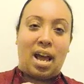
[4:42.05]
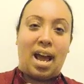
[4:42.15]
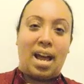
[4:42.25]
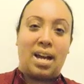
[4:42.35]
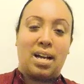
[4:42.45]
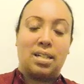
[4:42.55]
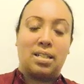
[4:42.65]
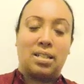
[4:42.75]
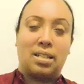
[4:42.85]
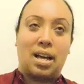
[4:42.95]

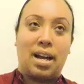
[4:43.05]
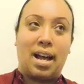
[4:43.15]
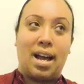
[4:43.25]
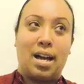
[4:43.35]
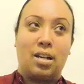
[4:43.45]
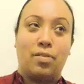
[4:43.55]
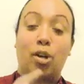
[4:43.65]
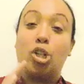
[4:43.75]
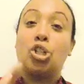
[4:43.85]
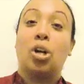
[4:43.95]
And I have
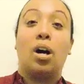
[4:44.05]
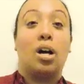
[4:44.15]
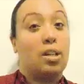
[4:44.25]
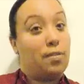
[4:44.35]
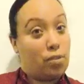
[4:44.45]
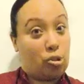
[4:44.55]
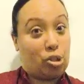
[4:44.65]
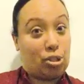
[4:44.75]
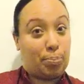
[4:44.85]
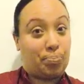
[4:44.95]
a chocolate
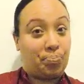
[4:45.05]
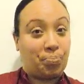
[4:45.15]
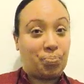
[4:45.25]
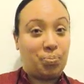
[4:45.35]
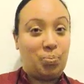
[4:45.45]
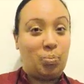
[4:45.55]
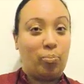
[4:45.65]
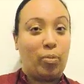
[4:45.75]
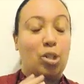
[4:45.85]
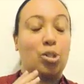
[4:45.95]
version.
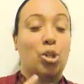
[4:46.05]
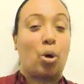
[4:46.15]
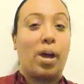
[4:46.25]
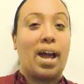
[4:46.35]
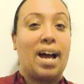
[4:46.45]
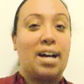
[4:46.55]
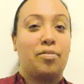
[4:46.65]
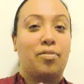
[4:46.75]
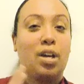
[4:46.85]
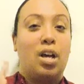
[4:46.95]
So I
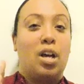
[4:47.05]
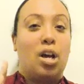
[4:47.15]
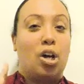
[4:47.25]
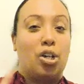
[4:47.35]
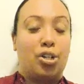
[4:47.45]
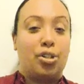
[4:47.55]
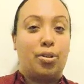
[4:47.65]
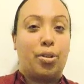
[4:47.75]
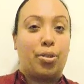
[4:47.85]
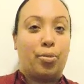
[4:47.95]
have a
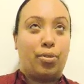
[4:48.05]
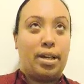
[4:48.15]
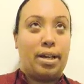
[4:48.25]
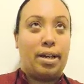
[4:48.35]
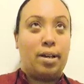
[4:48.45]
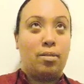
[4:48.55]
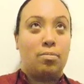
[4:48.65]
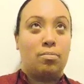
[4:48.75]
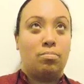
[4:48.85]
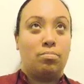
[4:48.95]
good 3
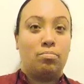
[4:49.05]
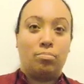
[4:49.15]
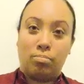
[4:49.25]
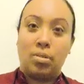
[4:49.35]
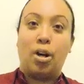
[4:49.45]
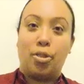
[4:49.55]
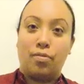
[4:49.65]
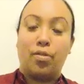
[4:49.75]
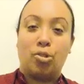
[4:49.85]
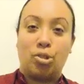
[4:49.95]
other
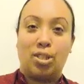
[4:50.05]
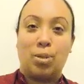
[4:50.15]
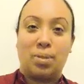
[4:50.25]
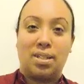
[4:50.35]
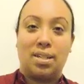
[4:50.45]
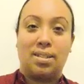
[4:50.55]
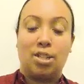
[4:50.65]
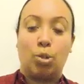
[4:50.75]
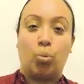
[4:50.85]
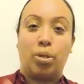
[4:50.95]
versions besides
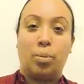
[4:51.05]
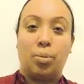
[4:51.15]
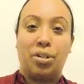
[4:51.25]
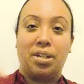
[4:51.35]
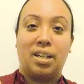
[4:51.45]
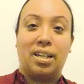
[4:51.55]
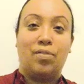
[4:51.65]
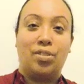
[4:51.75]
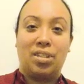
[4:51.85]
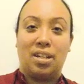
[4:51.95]
this one. I'm going to
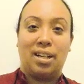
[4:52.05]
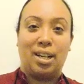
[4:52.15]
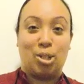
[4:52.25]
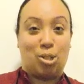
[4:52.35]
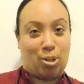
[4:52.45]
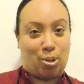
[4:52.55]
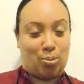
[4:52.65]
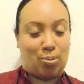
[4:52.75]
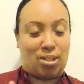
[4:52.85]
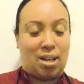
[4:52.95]
leave you the link to
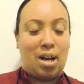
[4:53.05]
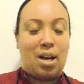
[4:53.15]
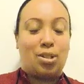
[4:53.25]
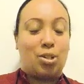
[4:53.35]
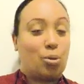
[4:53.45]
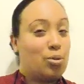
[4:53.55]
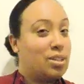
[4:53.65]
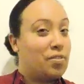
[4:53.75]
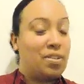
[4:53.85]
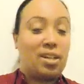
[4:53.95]
those. So
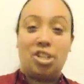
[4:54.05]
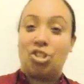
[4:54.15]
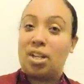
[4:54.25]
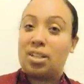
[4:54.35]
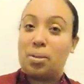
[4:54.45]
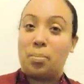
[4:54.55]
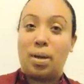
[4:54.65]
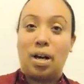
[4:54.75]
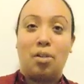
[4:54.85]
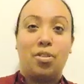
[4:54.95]
definitely check them
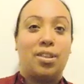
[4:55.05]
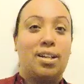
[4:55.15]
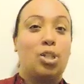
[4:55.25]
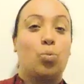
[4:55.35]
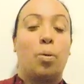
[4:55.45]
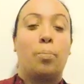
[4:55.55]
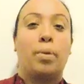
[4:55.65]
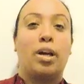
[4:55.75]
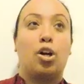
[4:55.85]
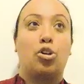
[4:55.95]
out. These will
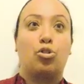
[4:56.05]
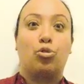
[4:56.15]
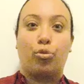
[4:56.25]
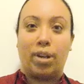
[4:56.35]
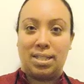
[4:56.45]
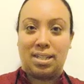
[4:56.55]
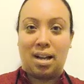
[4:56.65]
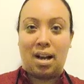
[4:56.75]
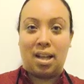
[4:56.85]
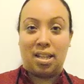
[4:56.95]
make great
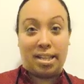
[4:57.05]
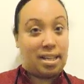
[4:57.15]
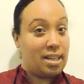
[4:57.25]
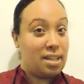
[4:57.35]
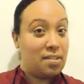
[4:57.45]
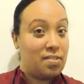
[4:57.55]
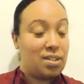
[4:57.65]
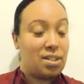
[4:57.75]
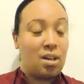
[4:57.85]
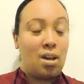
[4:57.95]
holiday
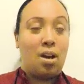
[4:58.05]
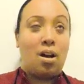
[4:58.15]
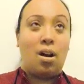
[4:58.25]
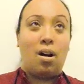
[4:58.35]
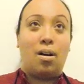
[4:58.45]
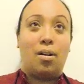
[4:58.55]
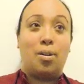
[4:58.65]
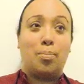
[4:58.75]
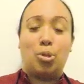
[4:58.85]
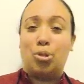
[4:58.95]
gifts.
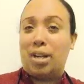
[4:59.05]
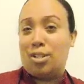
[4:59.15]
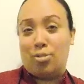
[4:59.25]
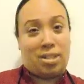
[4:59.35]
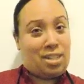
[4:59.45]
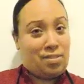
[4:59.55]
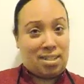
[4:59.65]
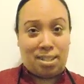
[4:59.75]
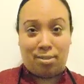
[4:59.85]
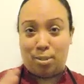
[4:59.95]
And you can
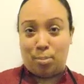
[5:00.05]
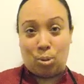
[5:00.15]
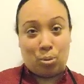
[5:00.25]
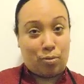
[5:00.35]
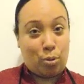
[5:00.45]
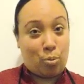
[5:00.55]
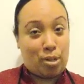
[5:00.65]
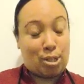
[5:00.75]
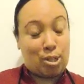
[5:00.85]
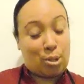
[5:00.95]
even sell them too if you want.